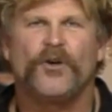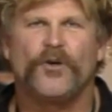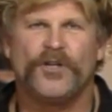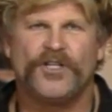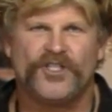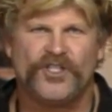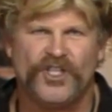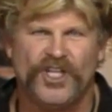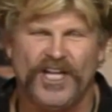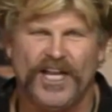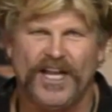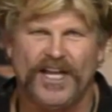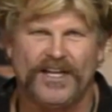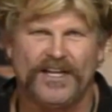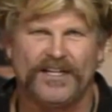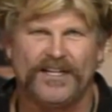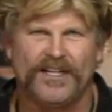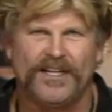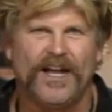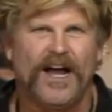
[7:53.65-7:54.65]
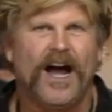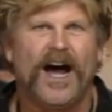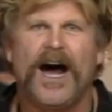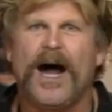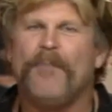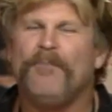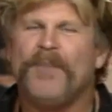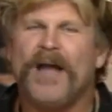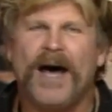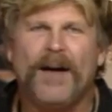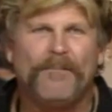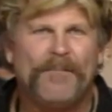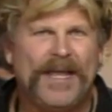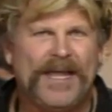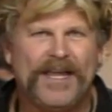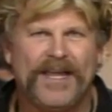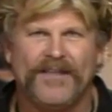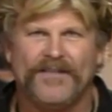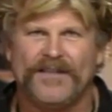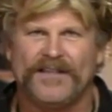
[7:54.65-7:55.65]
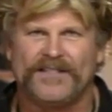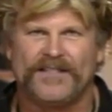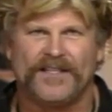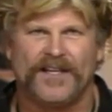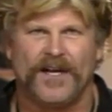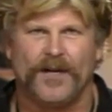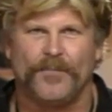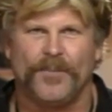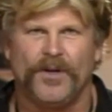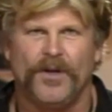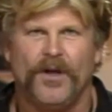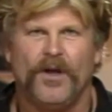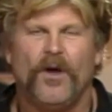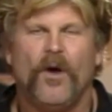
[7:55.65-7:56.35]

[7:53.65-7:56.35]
Christianity. I'm not making this up.